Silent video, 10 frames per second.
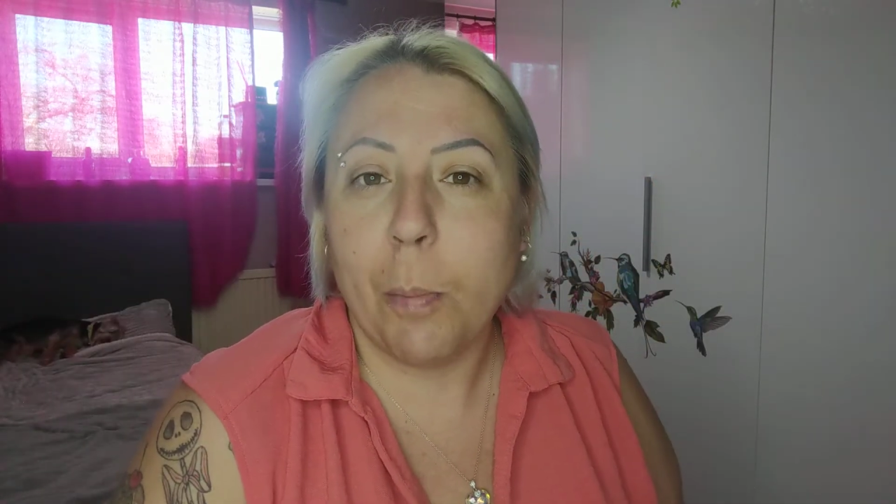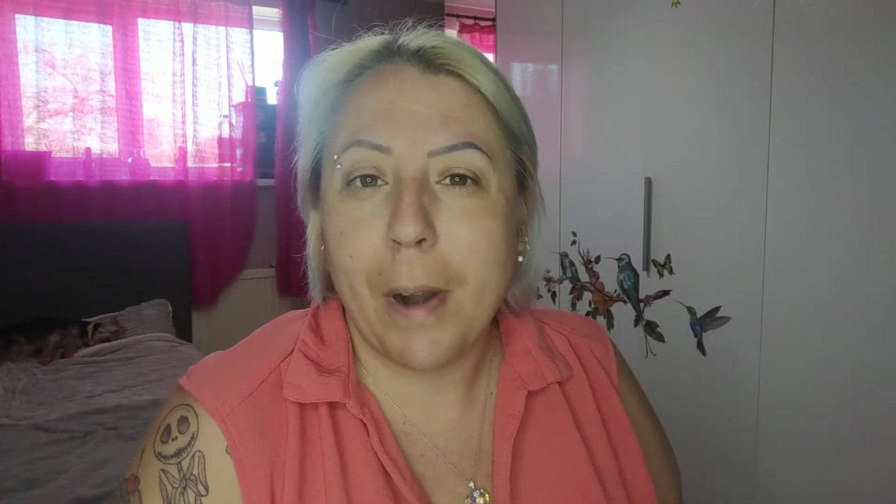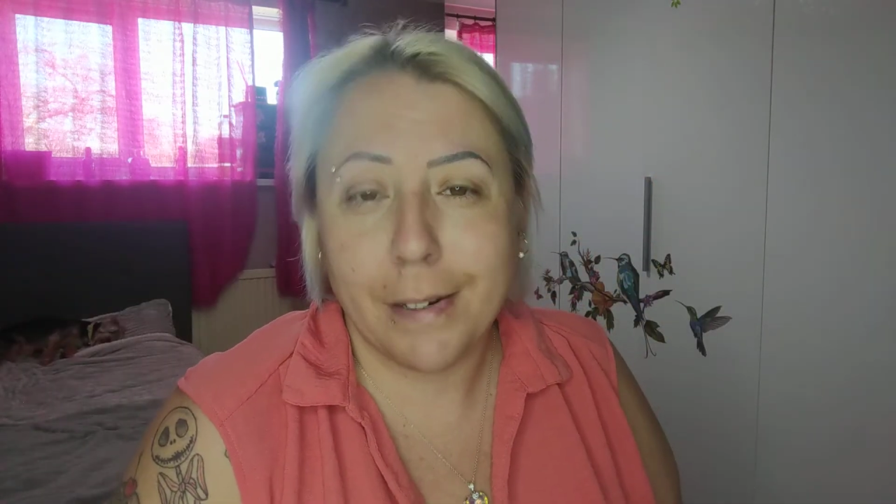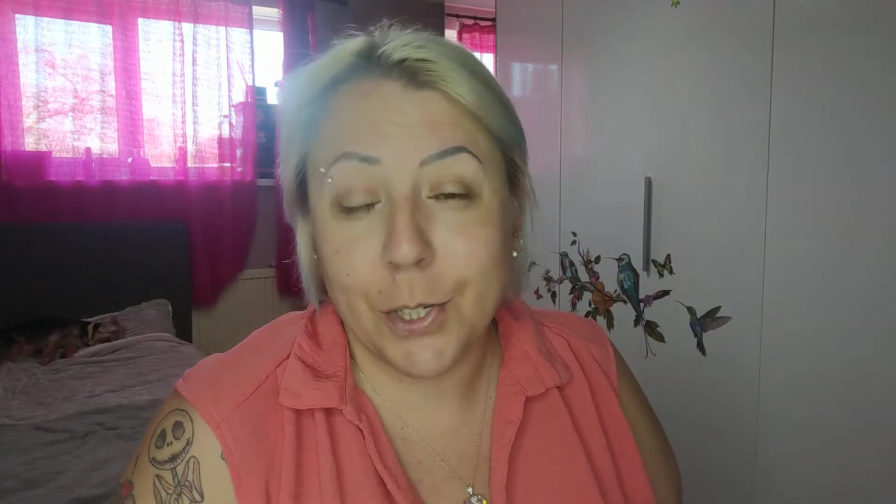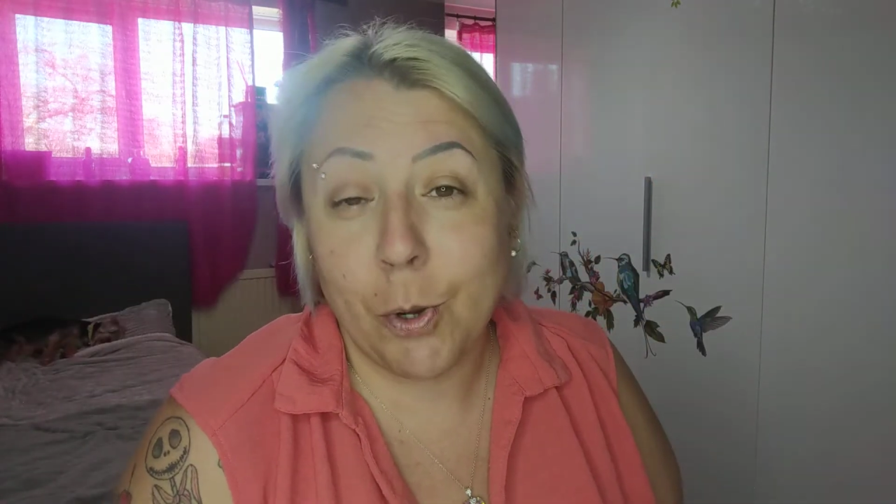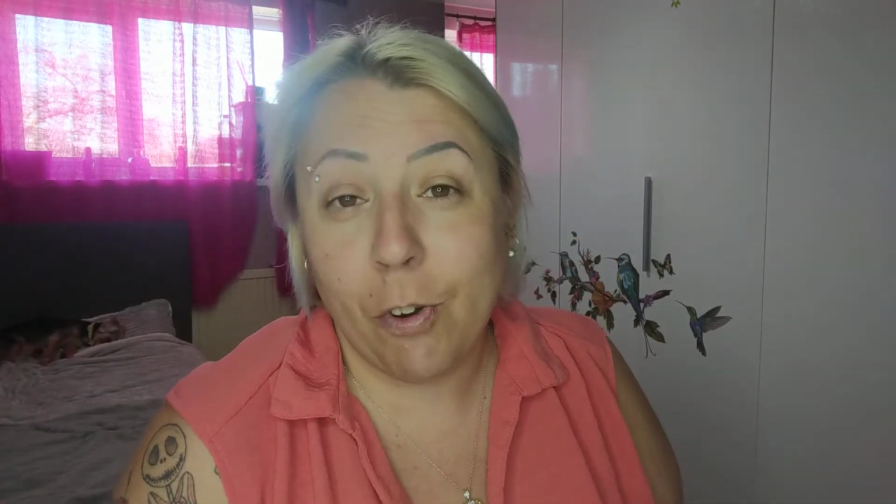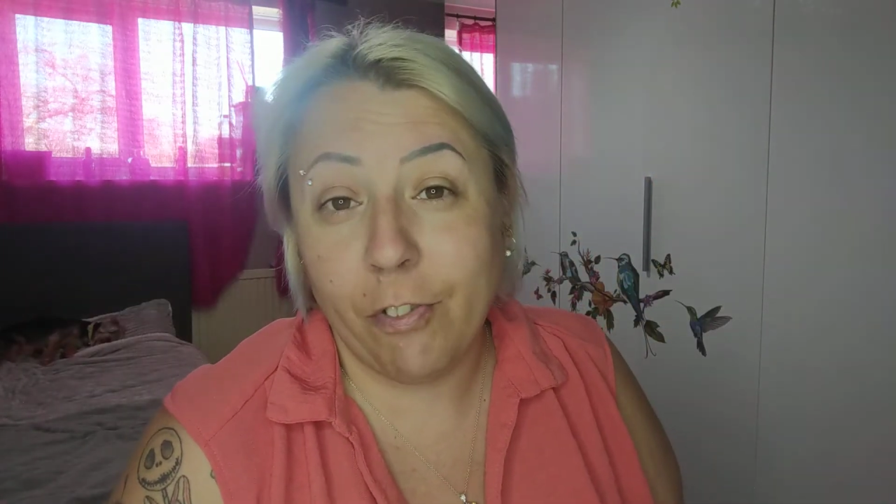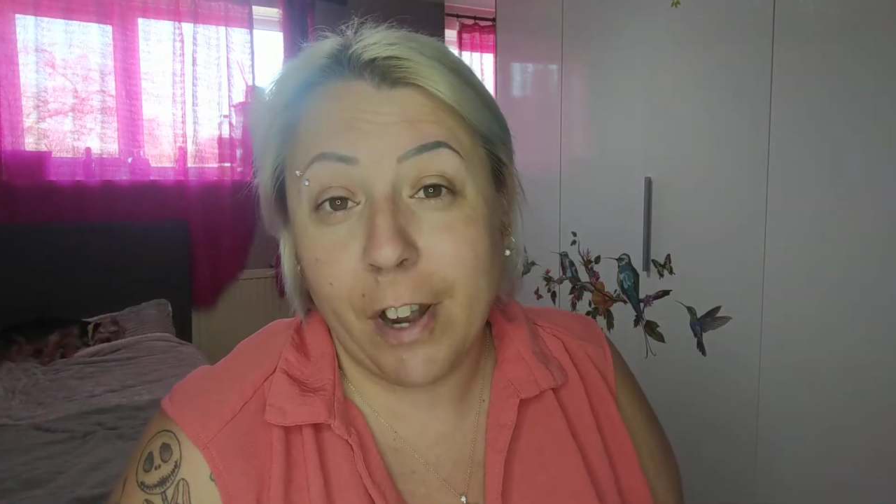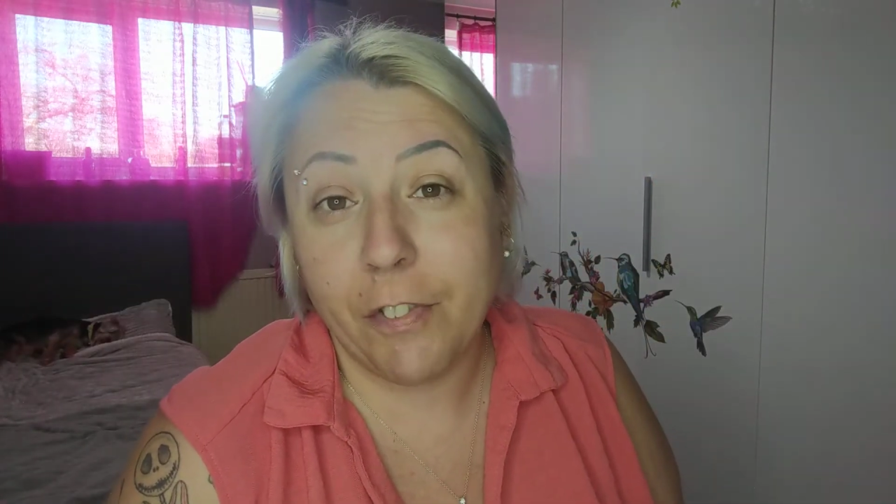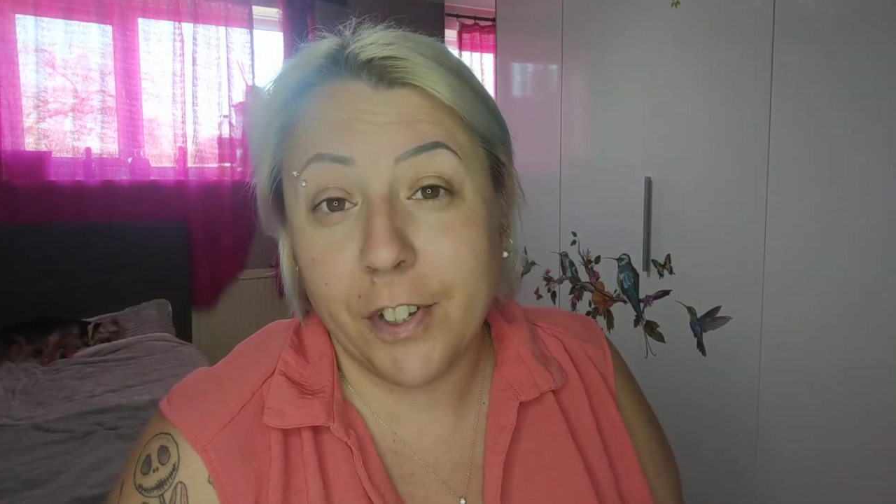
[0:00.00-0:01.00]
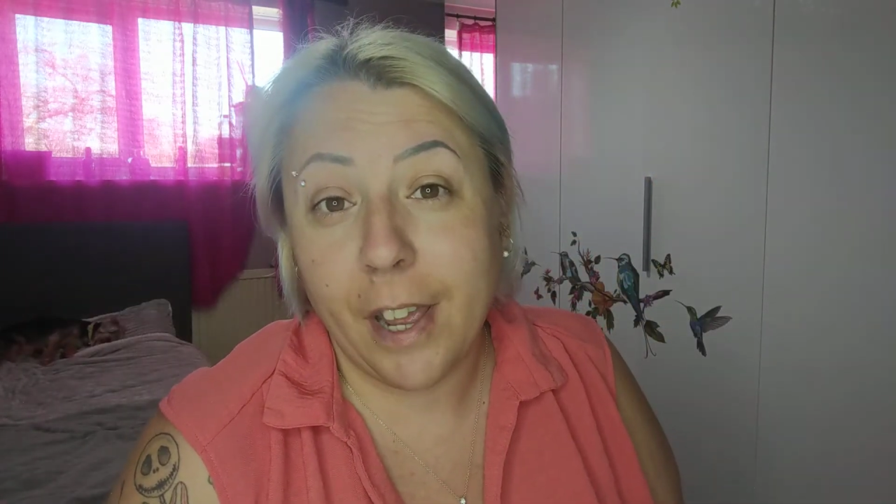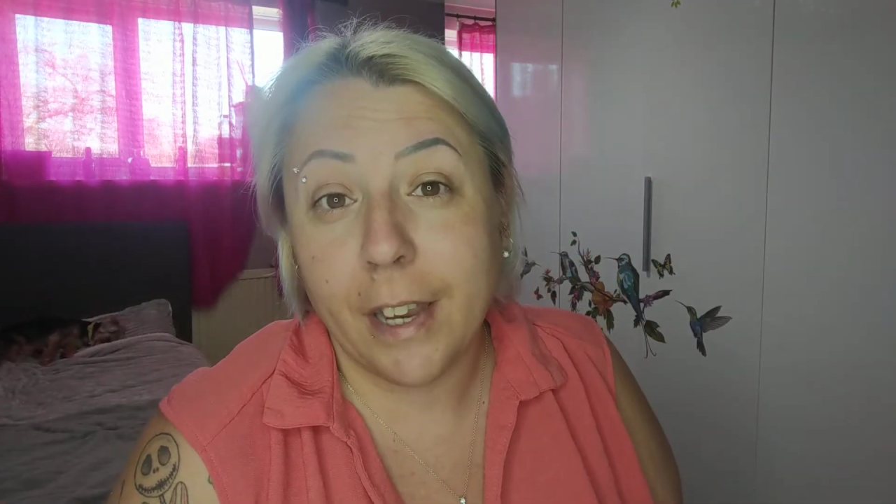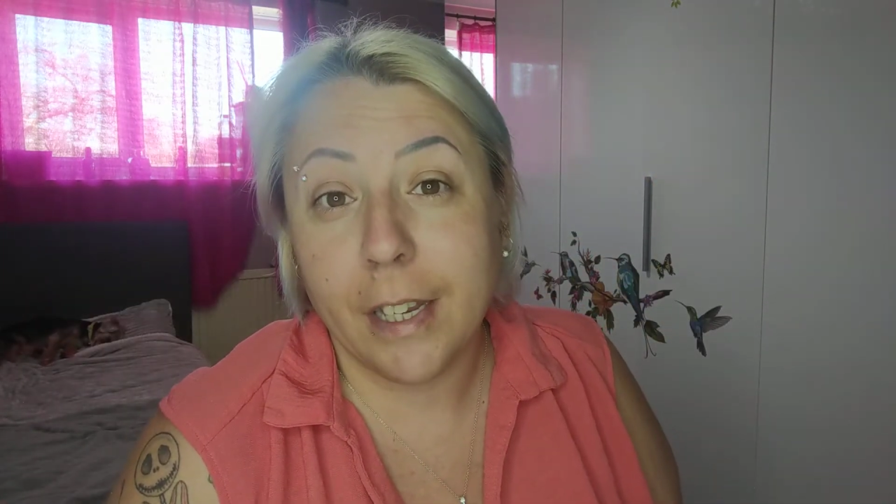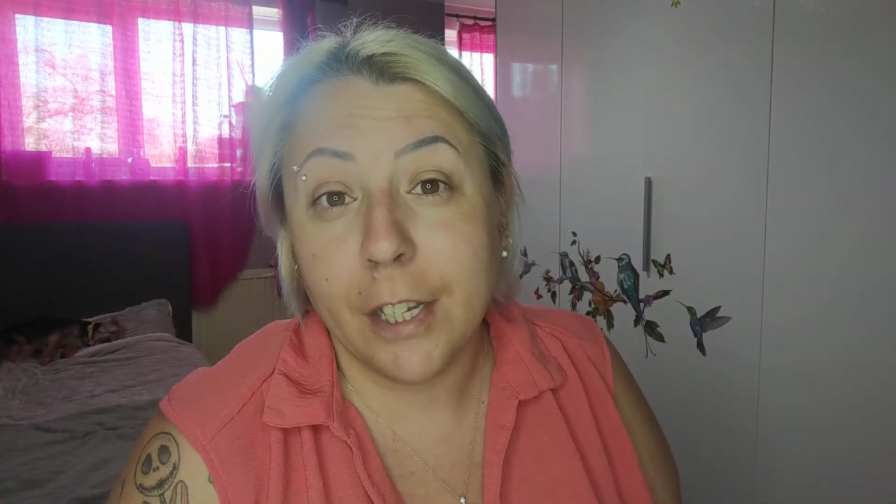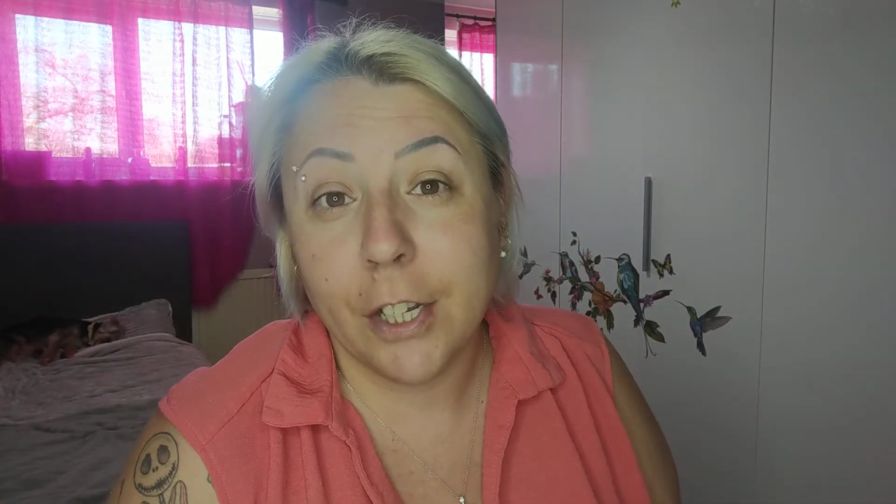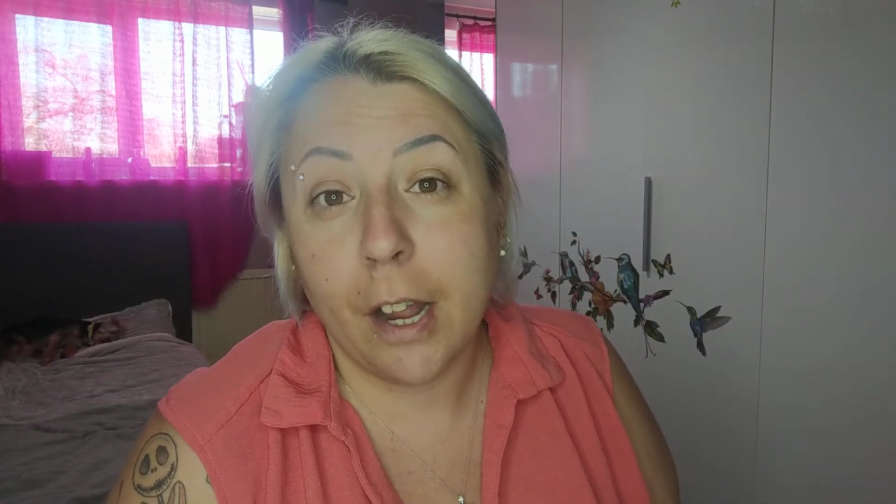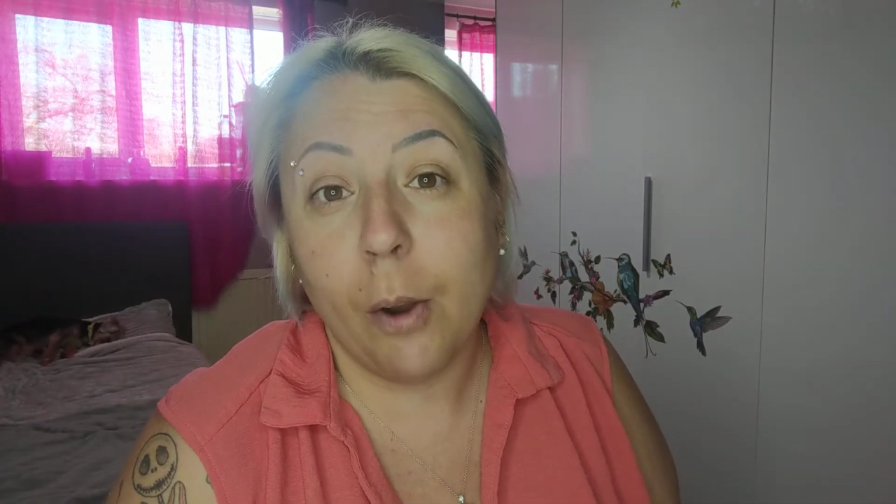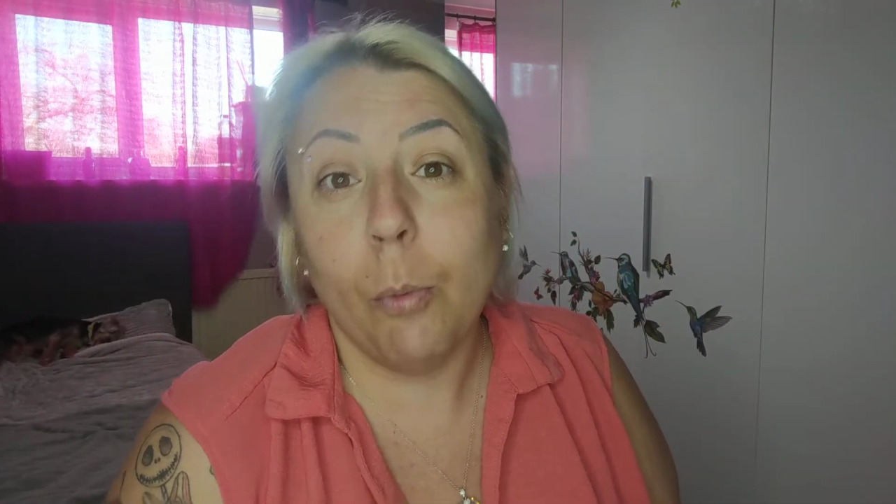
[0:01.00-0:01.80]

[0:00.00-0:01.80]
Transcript: practical for everyday, you know,